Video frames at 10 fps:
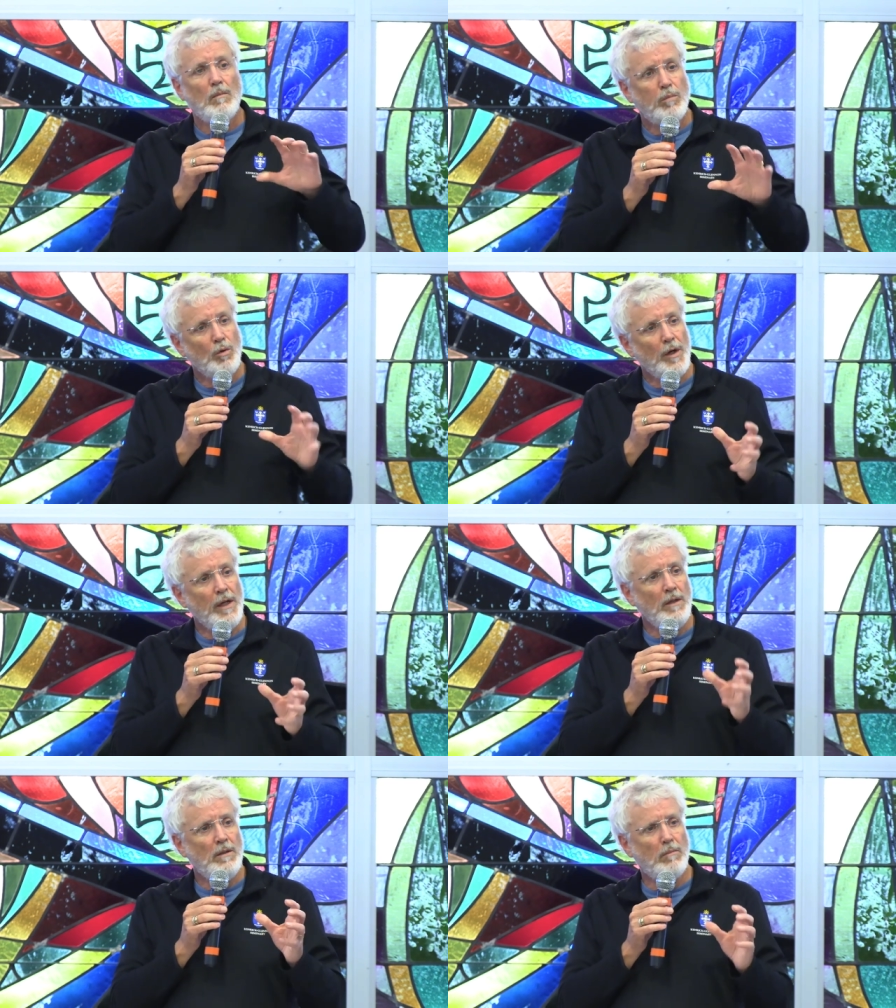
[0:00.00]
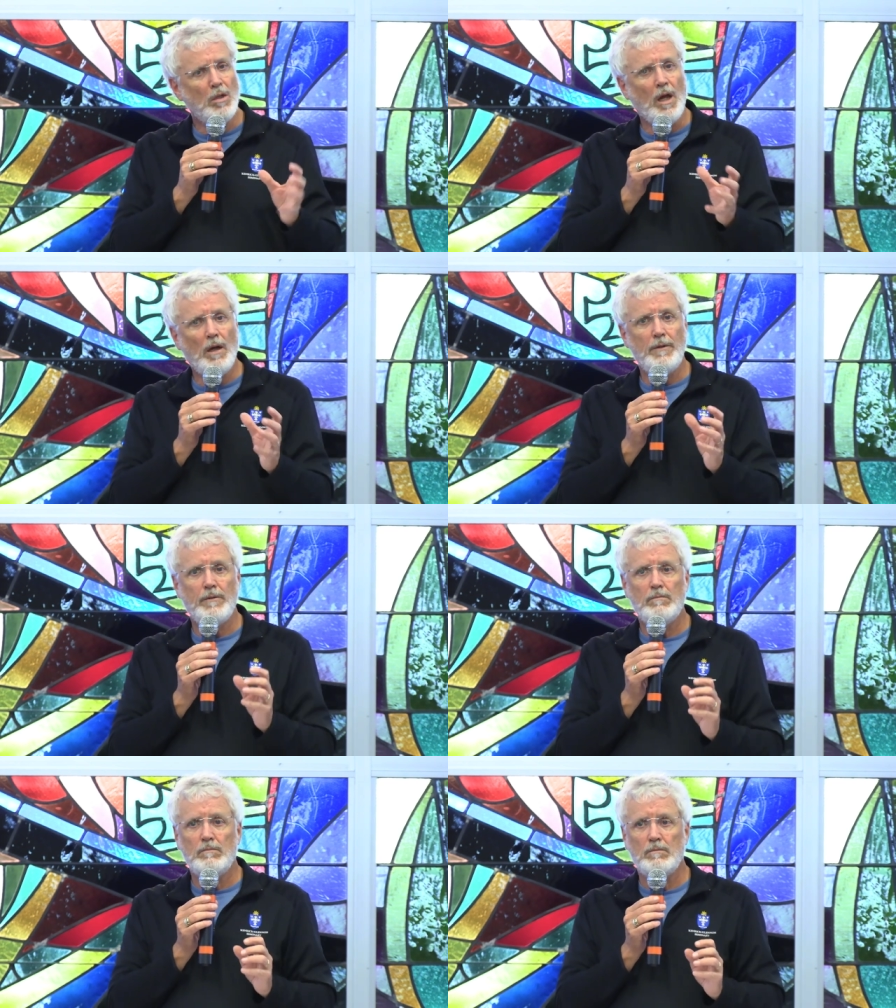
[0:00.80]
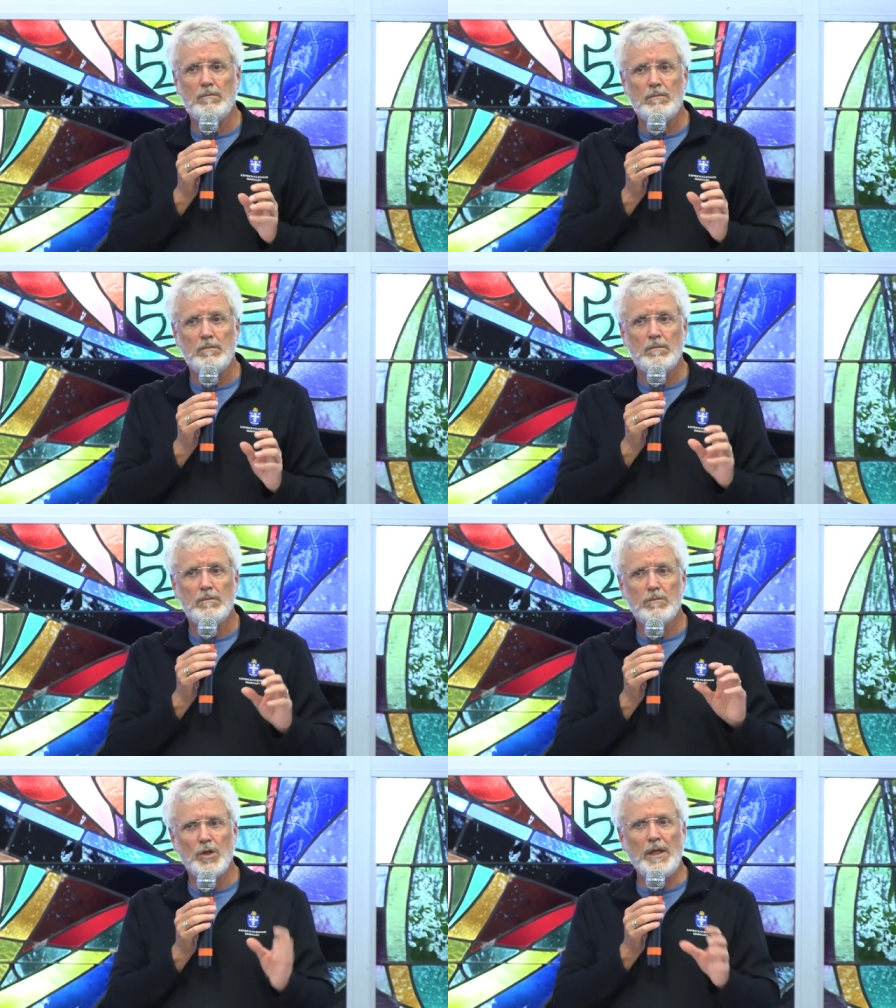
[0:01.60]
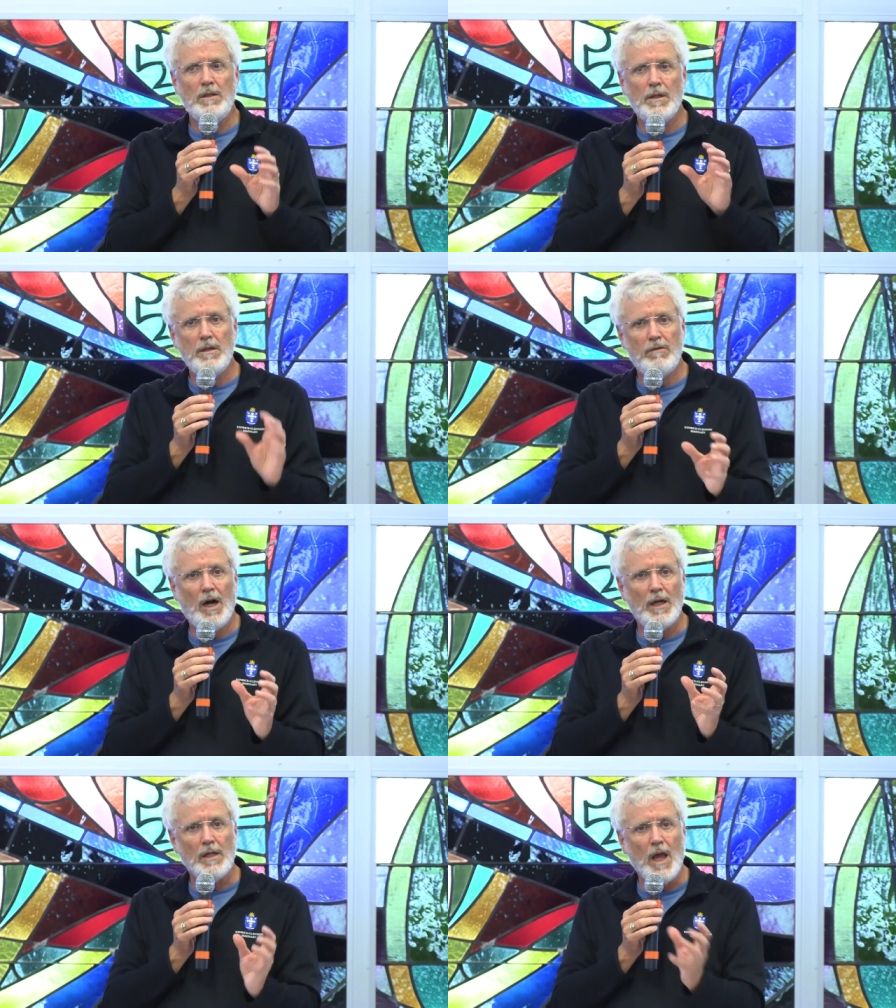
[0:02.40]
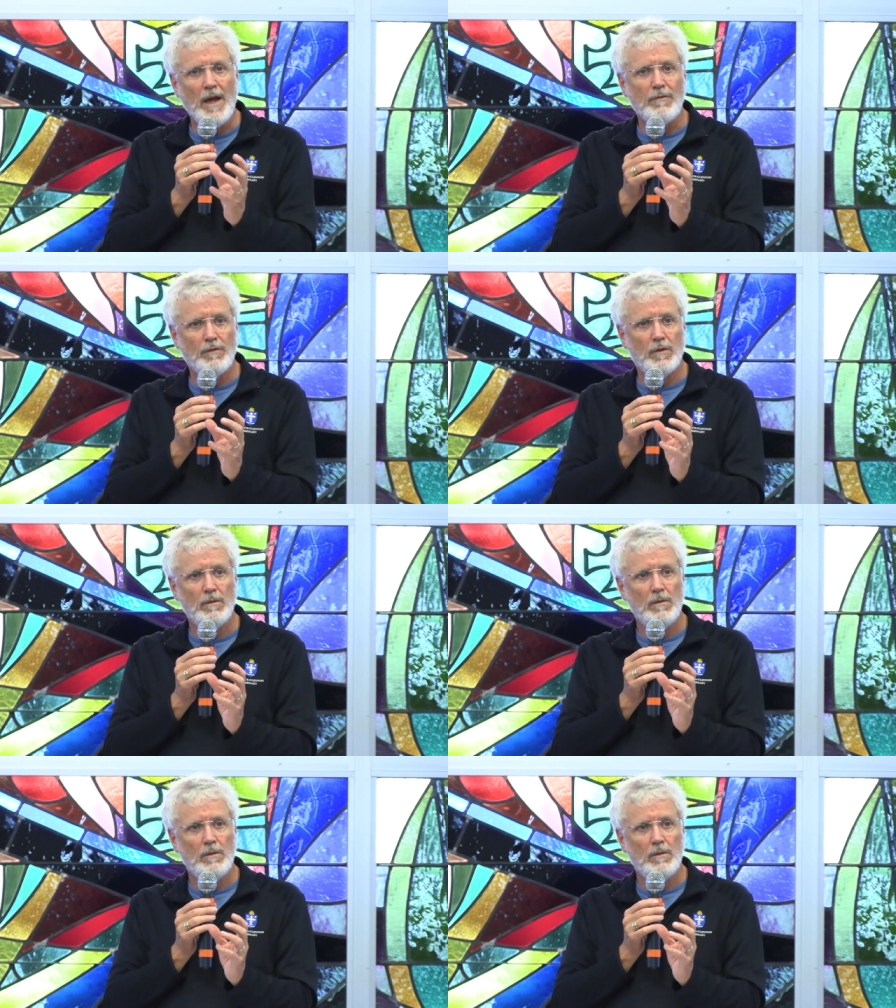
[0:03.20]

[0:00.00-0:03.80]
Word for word: bring the blood. Bring the divine life.